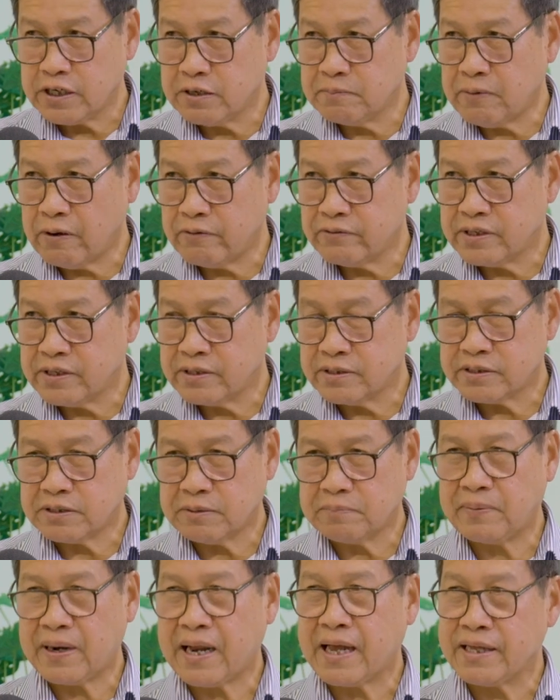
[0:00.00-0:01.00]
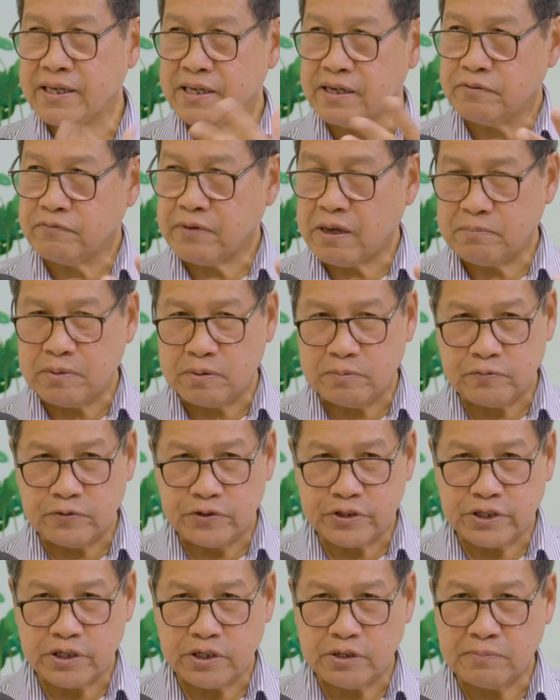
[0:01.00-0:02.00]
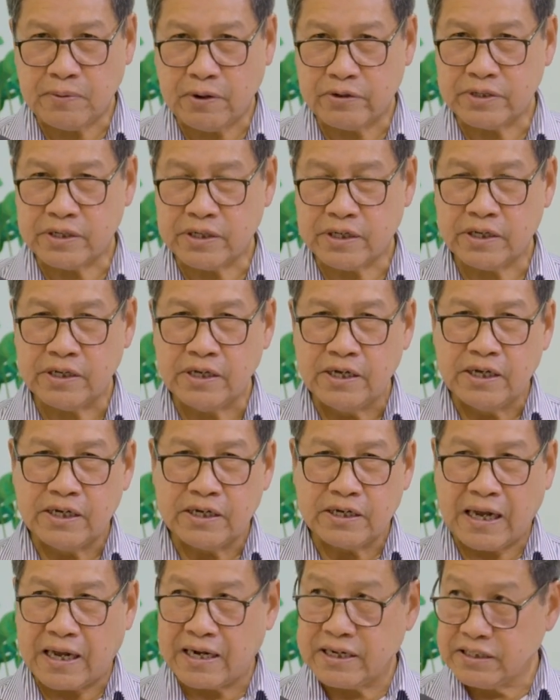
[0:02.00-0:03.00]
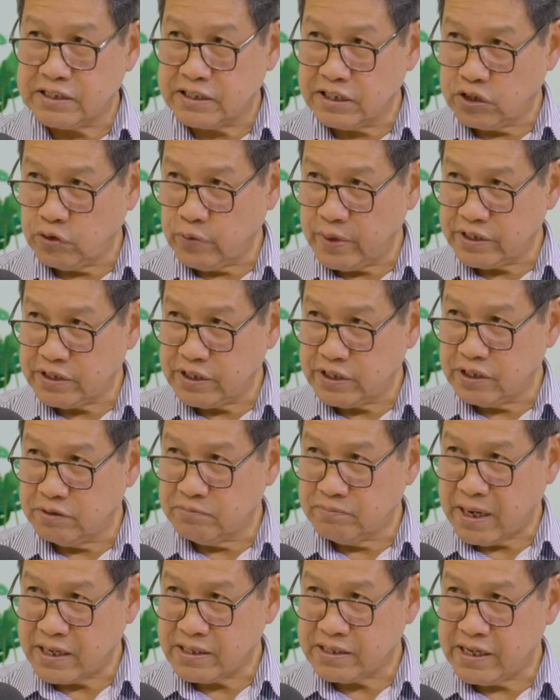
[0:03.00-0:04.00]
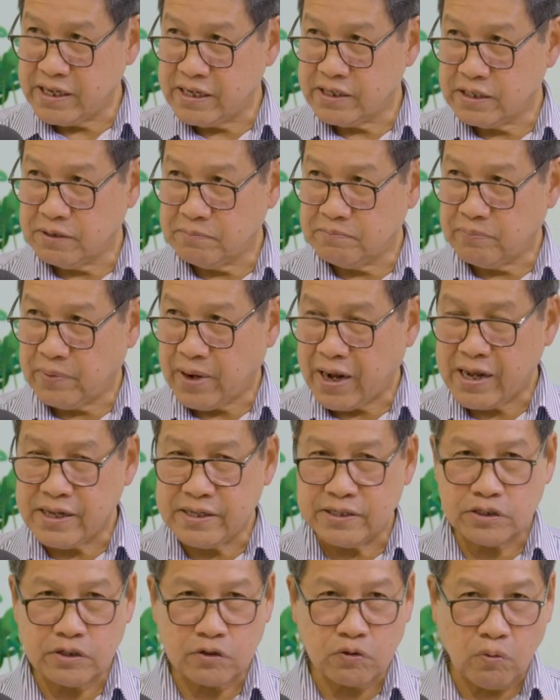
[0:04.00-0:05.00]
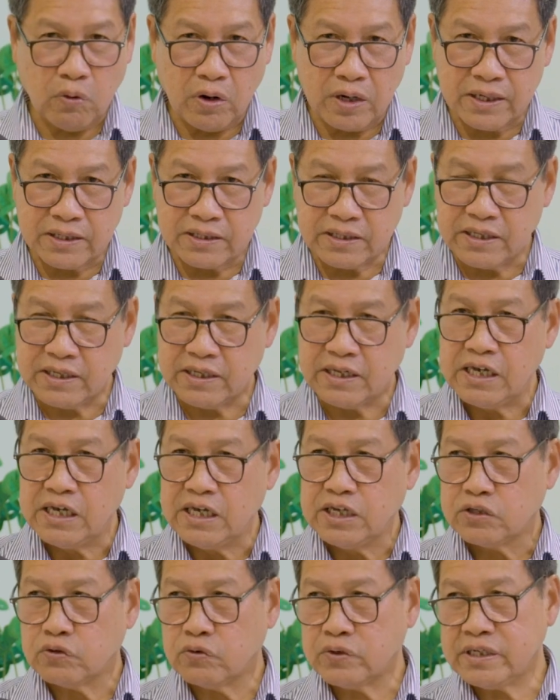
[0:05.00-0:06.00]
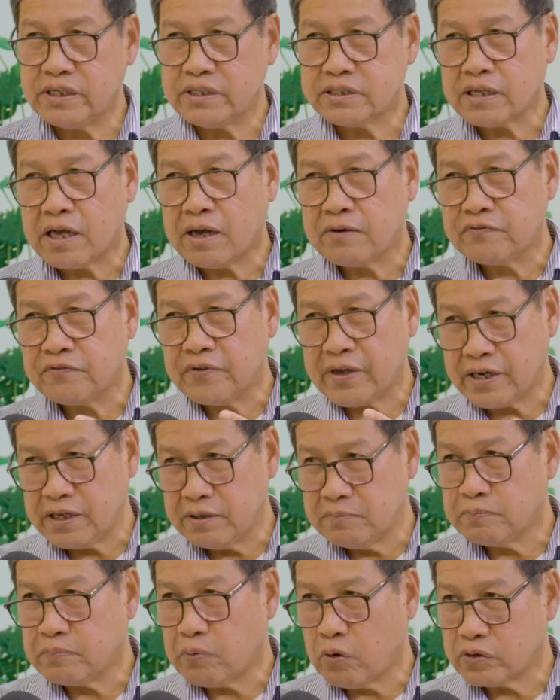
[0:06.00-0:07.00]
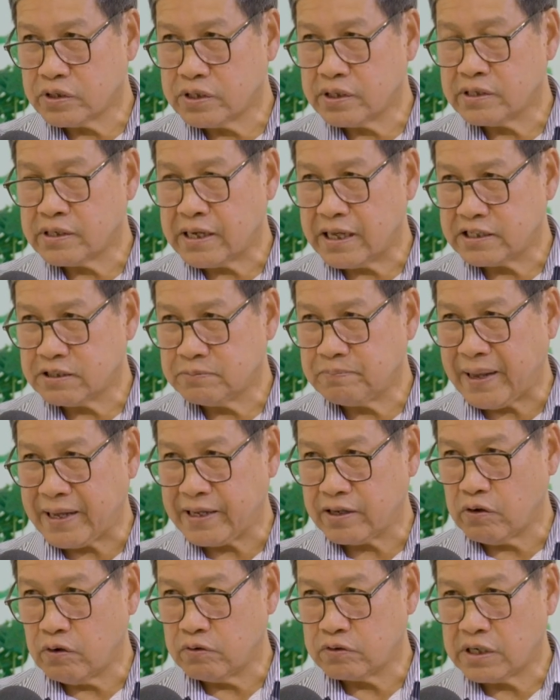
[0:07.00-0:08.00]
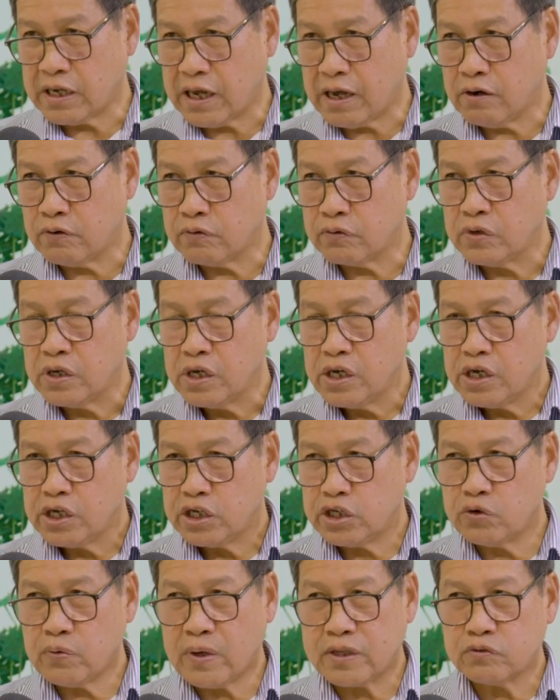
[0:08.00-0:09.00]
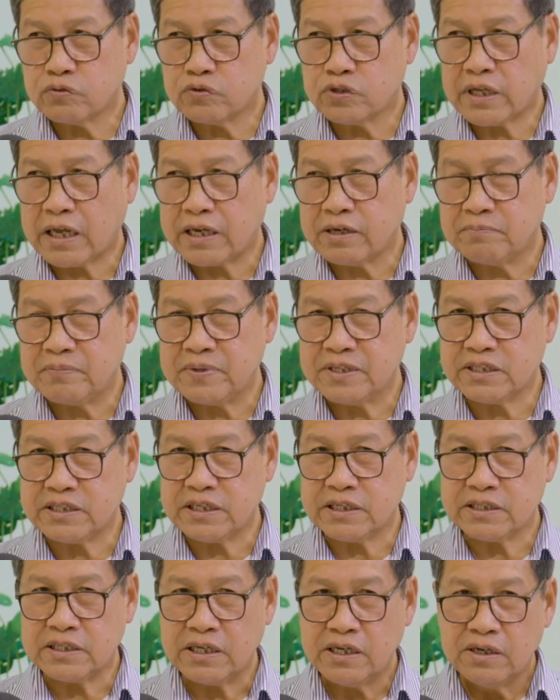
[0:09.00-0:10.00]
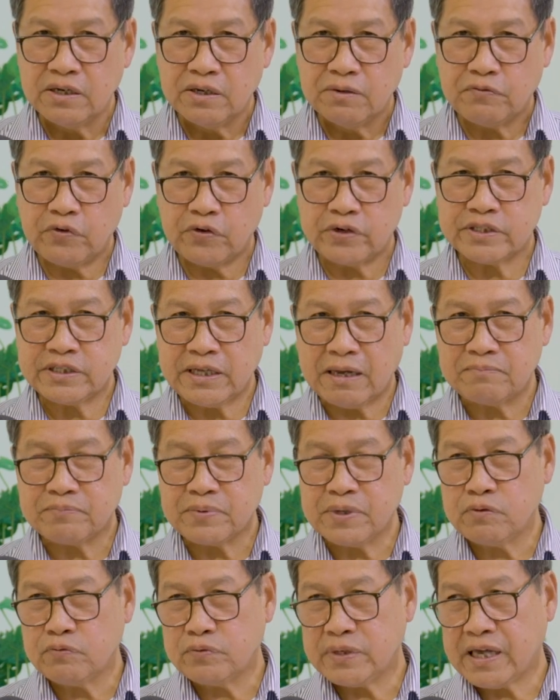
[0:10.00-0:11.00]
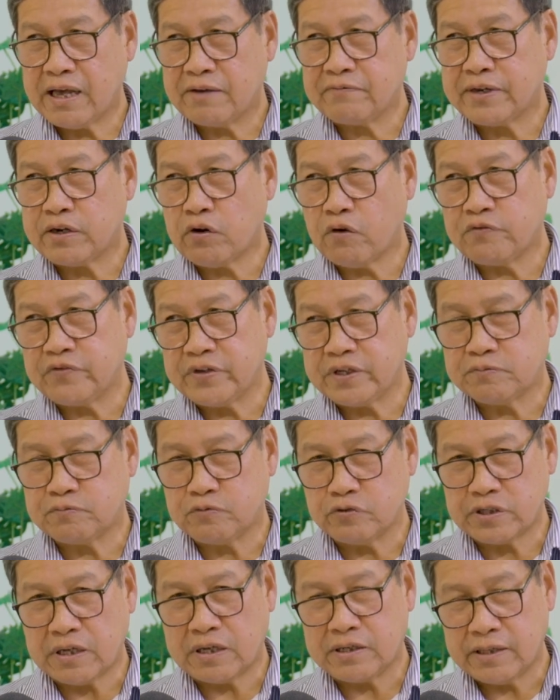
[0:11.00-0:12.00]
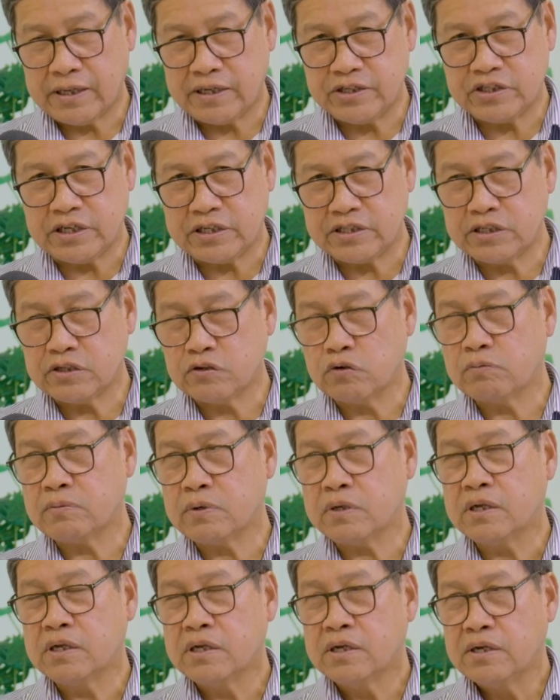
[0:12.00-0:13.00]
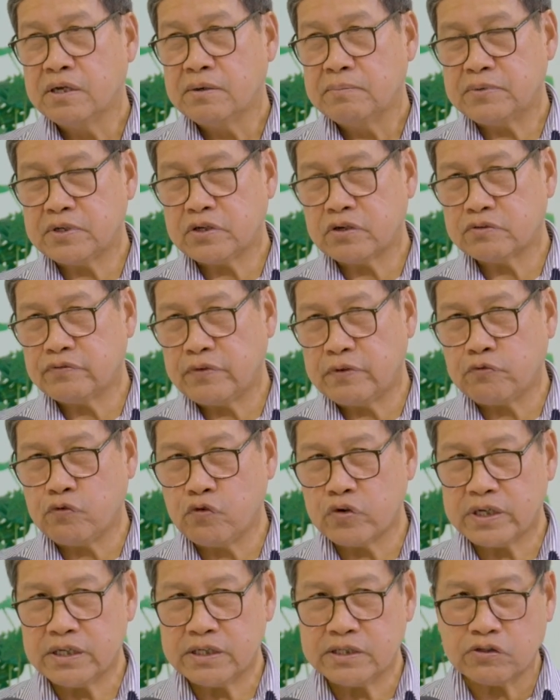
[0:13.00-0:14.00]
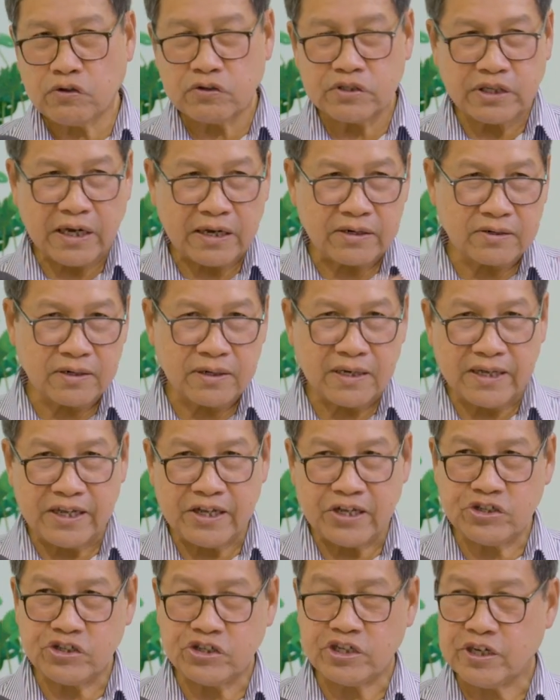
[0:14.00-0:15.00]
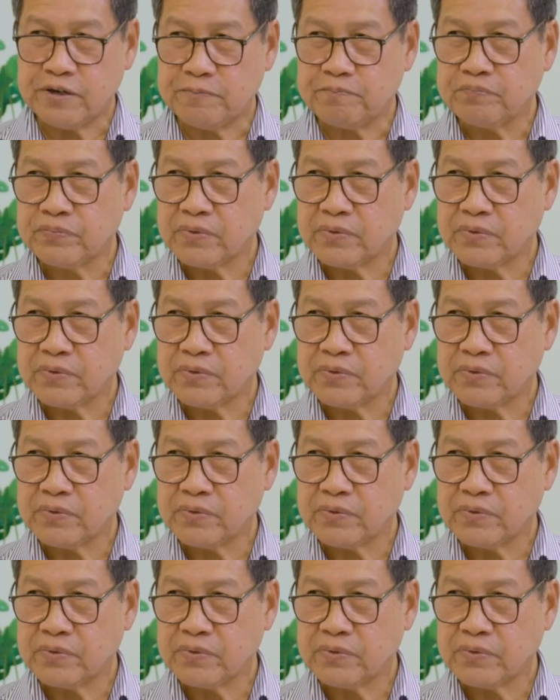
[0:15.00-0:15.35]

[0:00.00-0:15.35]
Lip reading: about the supplier, valuable information about the current situation in the market, the price, the quality. So these are very important aspects on how you want to start a business. For example, we have an office, for example, HSG Global, because we focus on Central Asia.